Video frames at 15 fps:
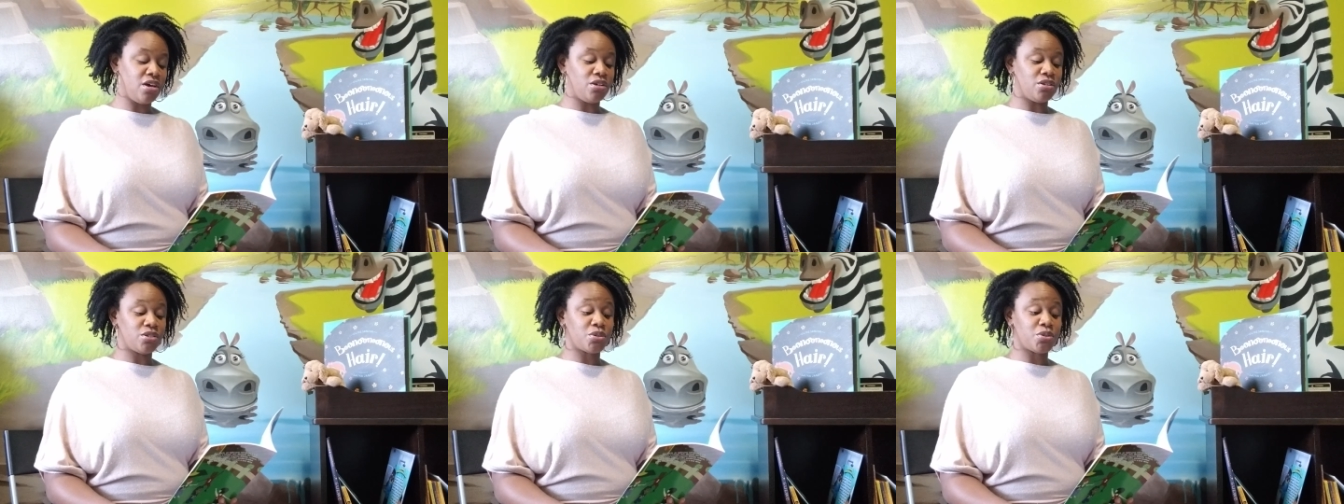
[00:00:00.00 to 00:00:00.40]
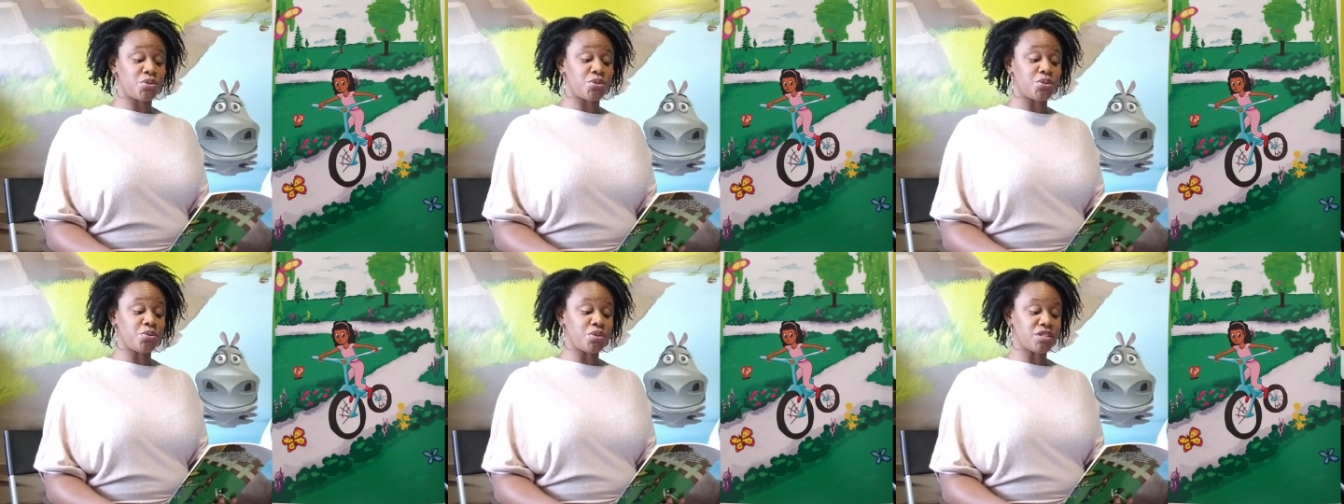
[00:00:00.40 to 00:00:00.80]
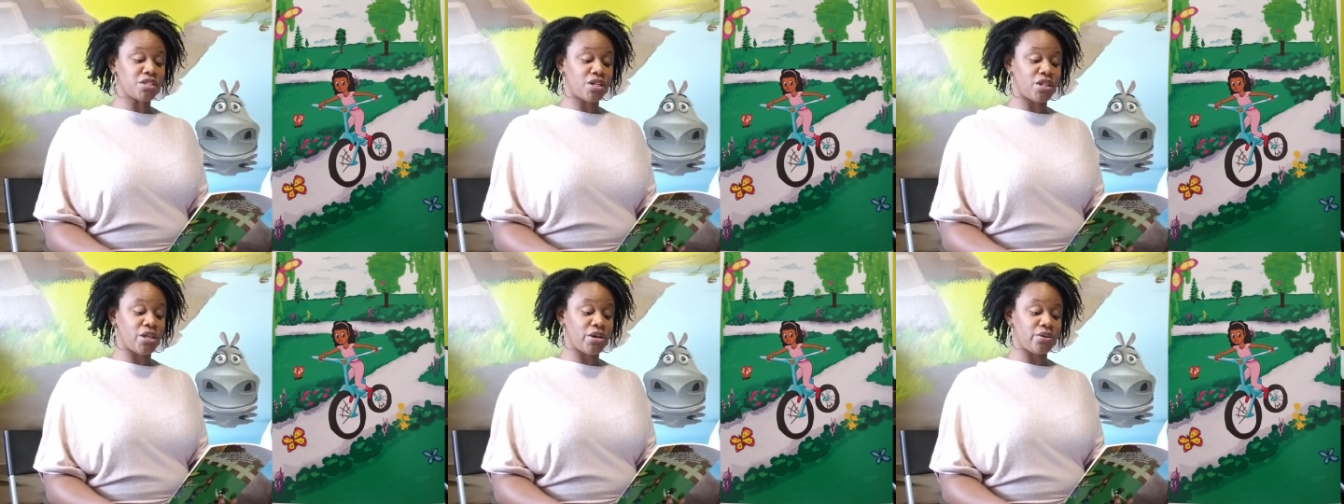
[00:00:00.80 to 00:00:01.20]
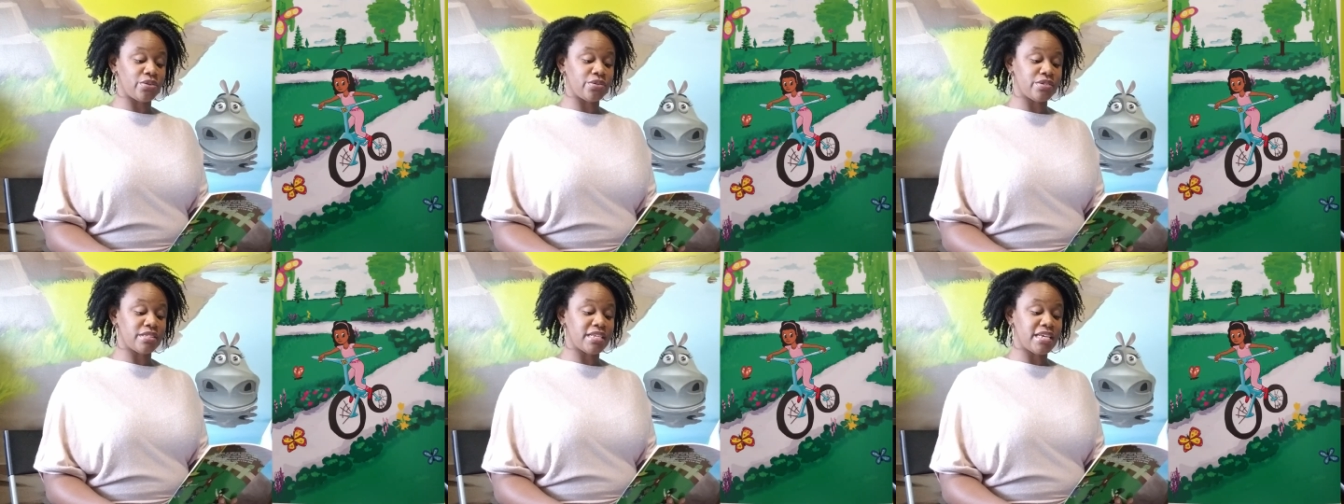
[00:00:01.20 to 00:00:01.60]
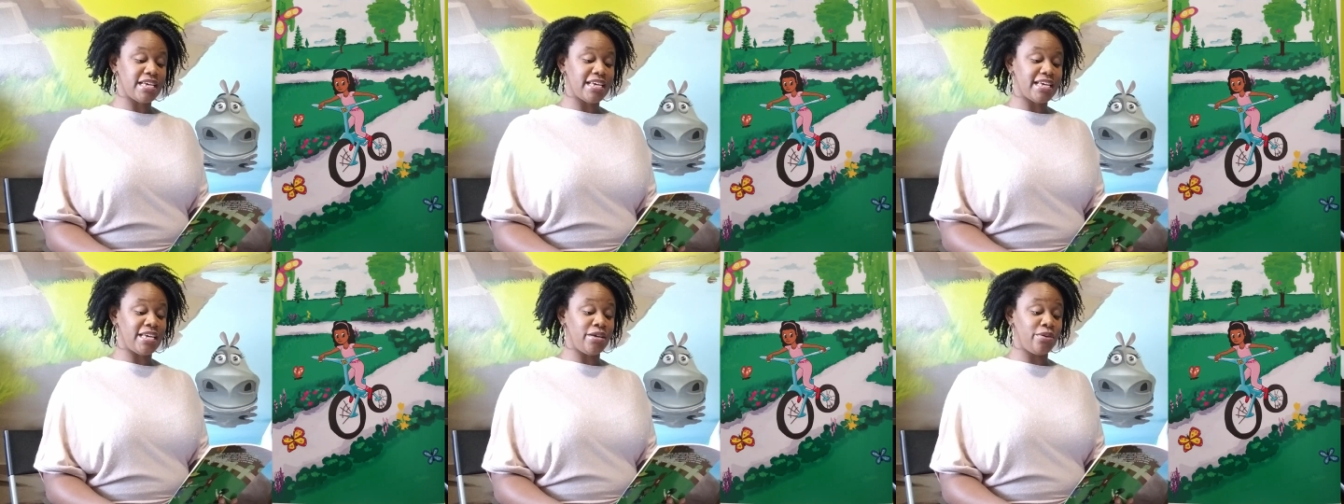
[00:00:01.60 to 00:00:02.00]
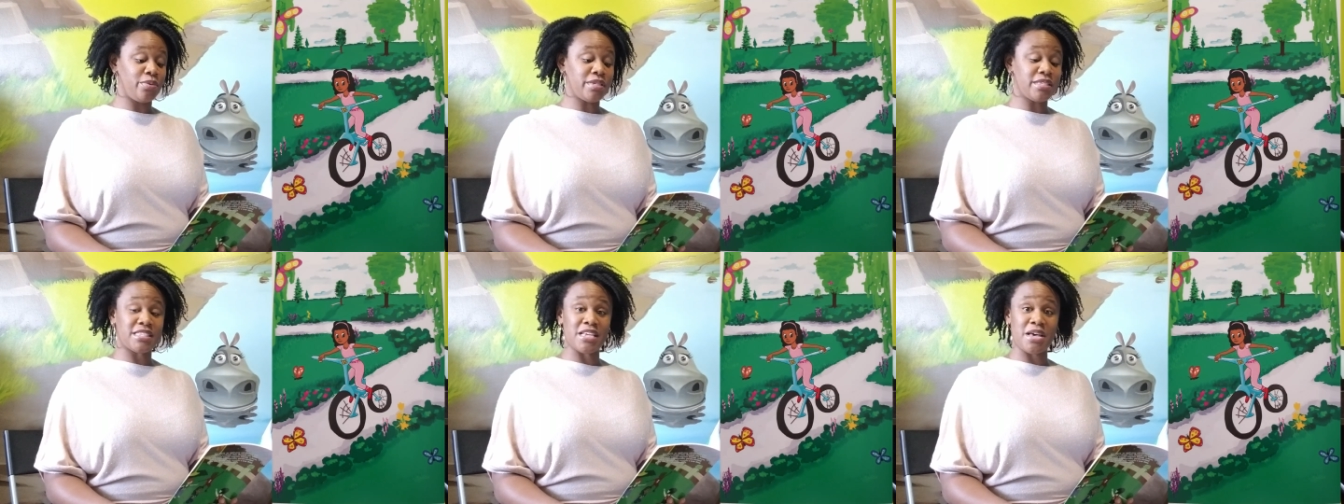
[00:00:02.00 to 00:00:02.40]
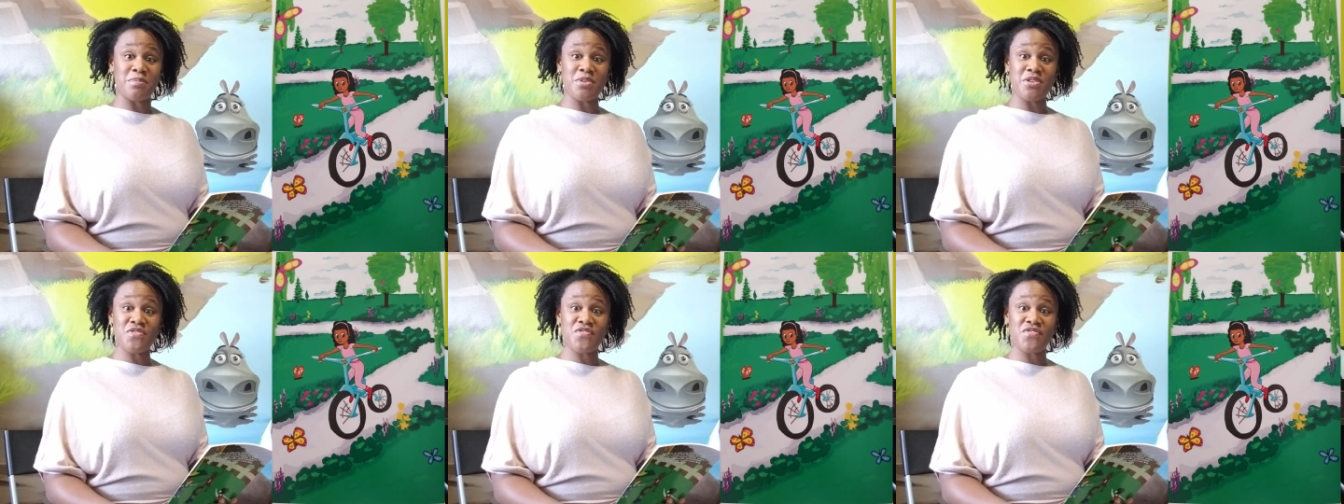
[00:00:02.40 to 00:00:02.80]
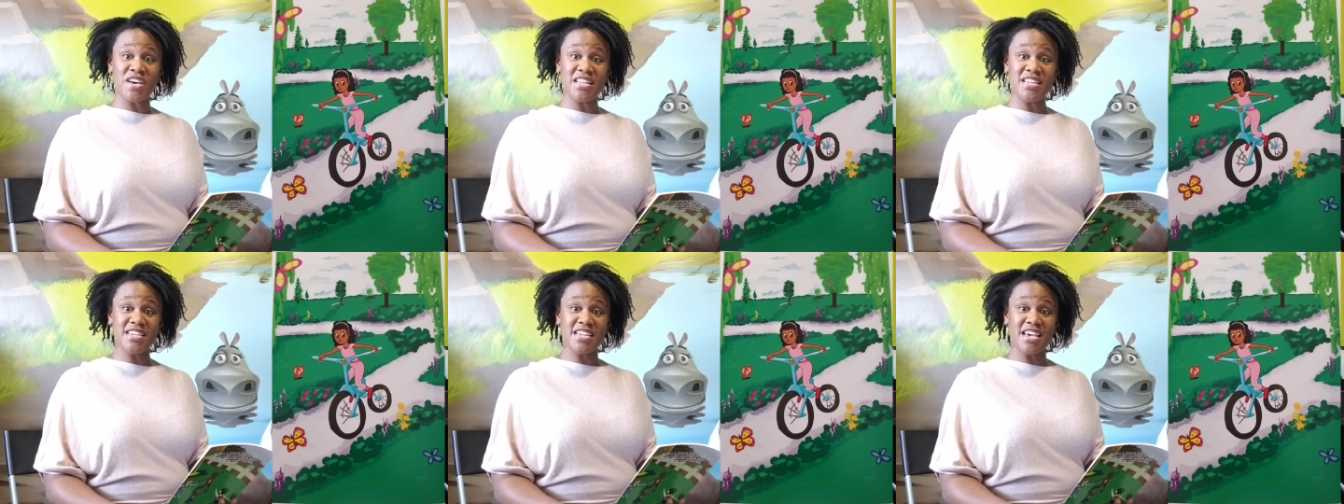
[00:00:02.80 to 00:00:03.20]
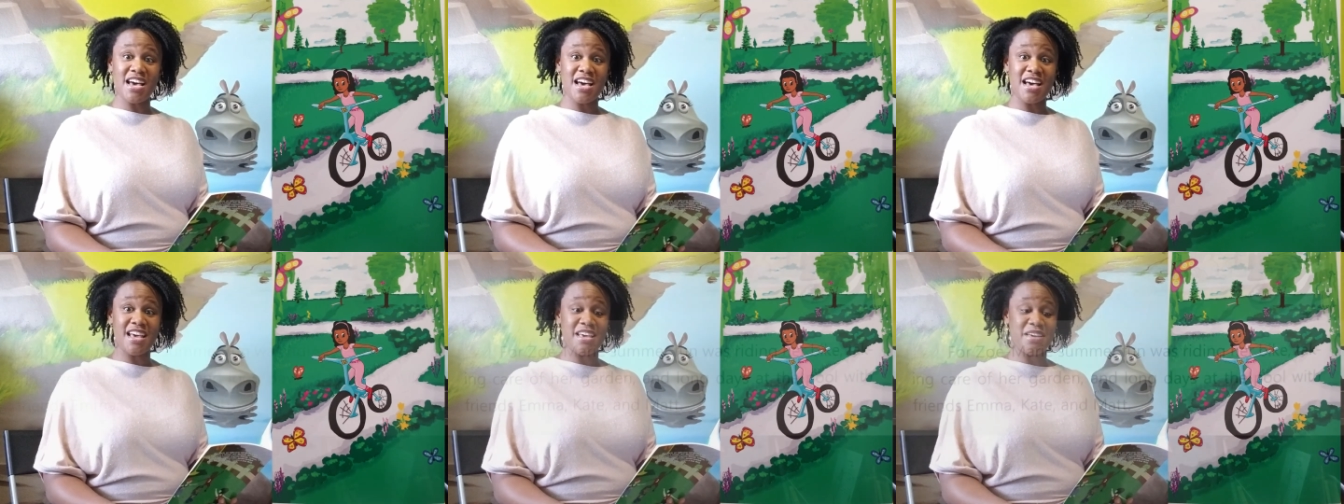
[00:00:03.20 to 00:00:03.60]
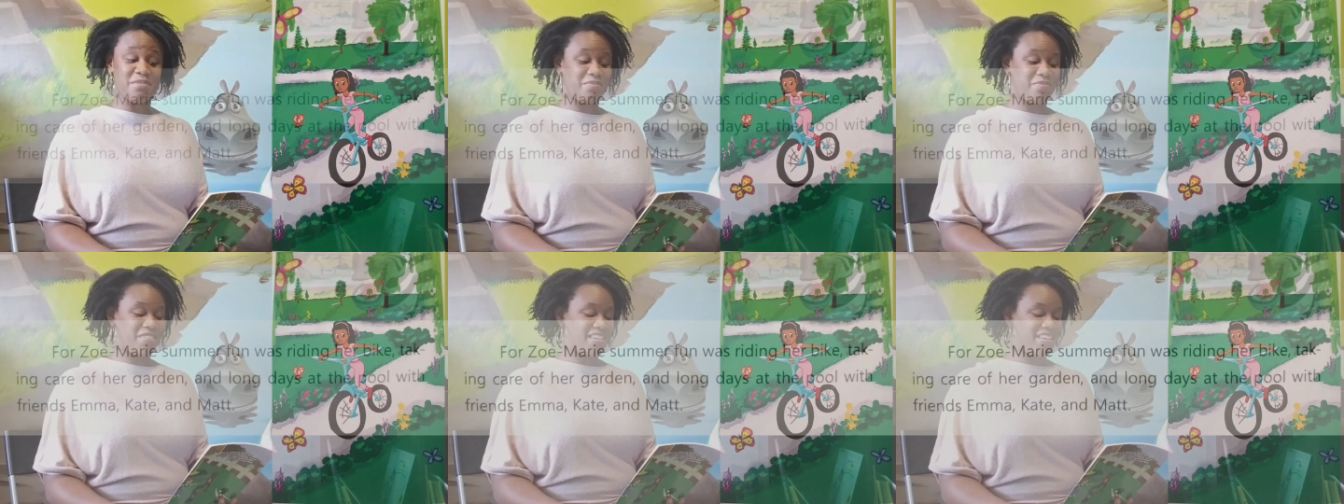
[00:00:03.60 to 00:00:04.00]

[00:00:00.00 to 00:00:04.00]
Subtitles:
School was closed. It was summer fun time.